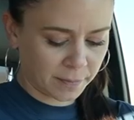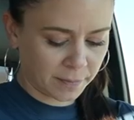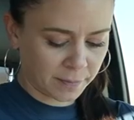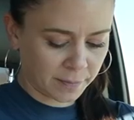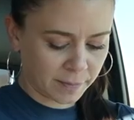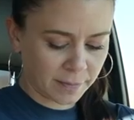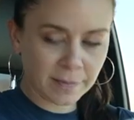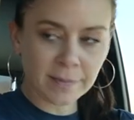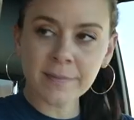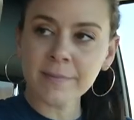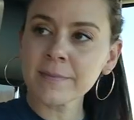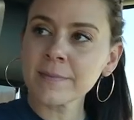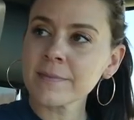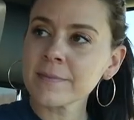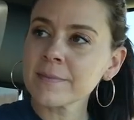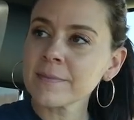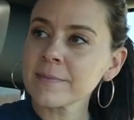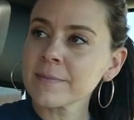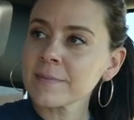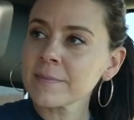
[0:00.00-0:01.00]

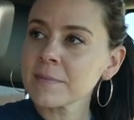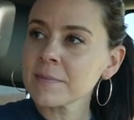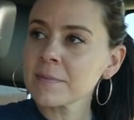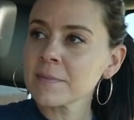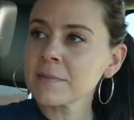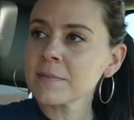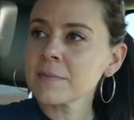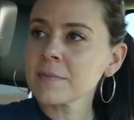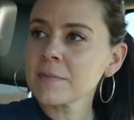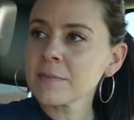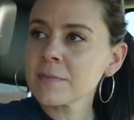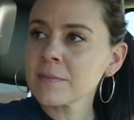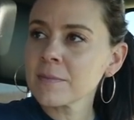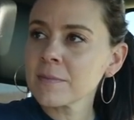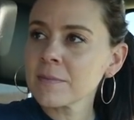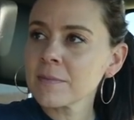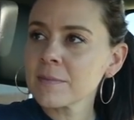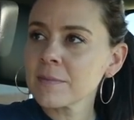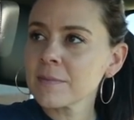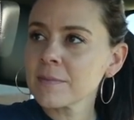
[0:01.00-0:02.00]

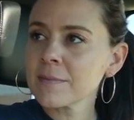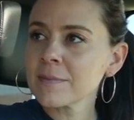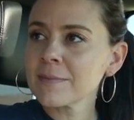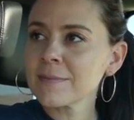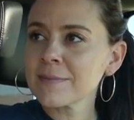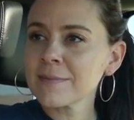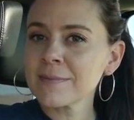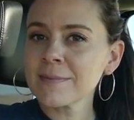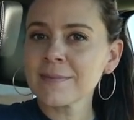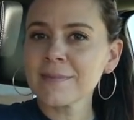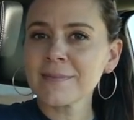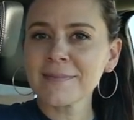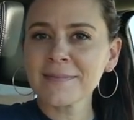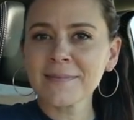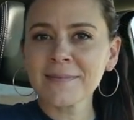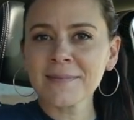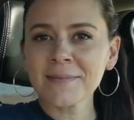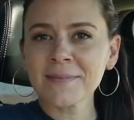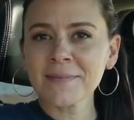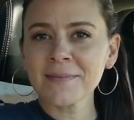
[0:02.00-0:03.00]

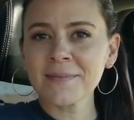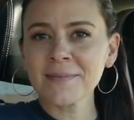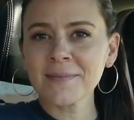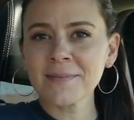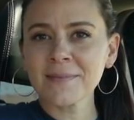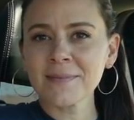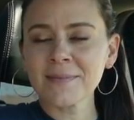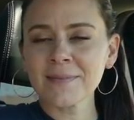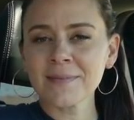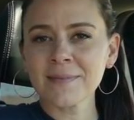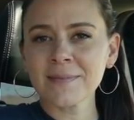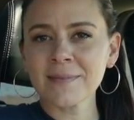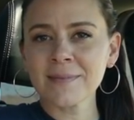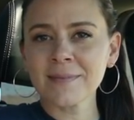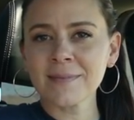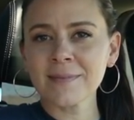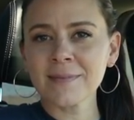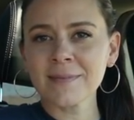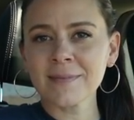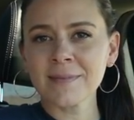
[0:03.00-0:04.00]

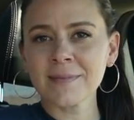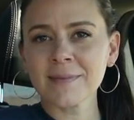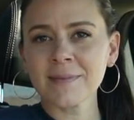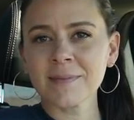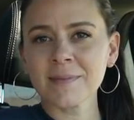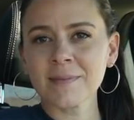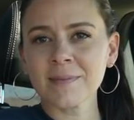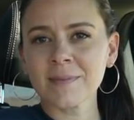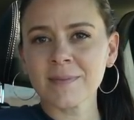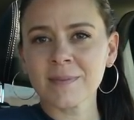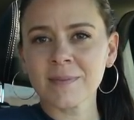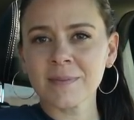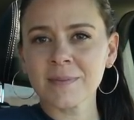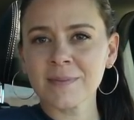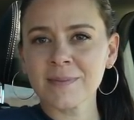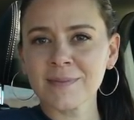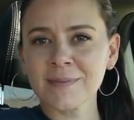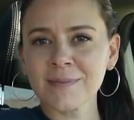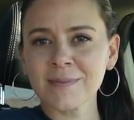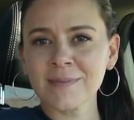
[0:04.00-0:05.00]

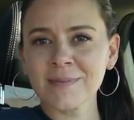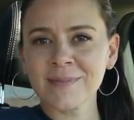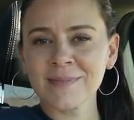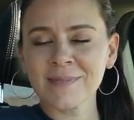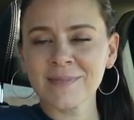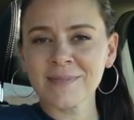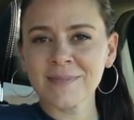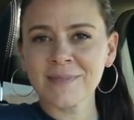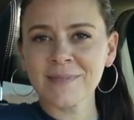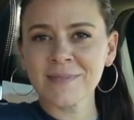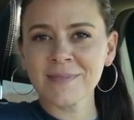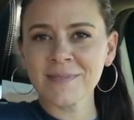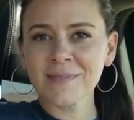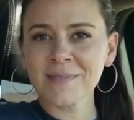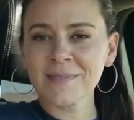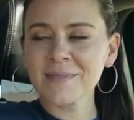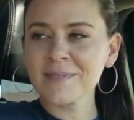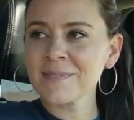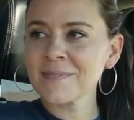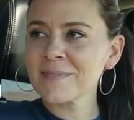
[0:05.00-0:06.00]

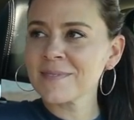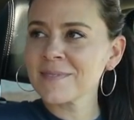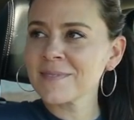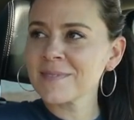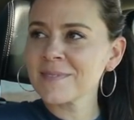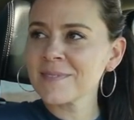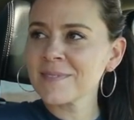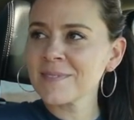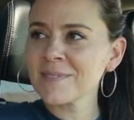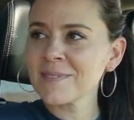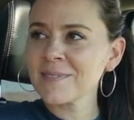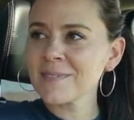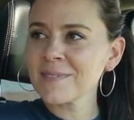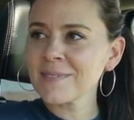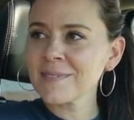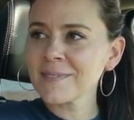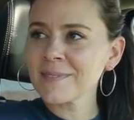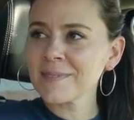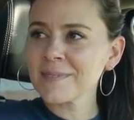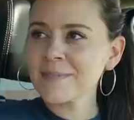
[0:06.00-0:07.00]

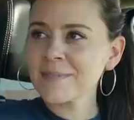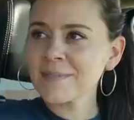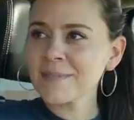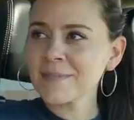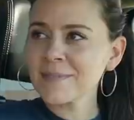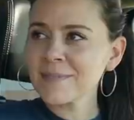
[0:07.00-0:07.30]
This person isn't speaking.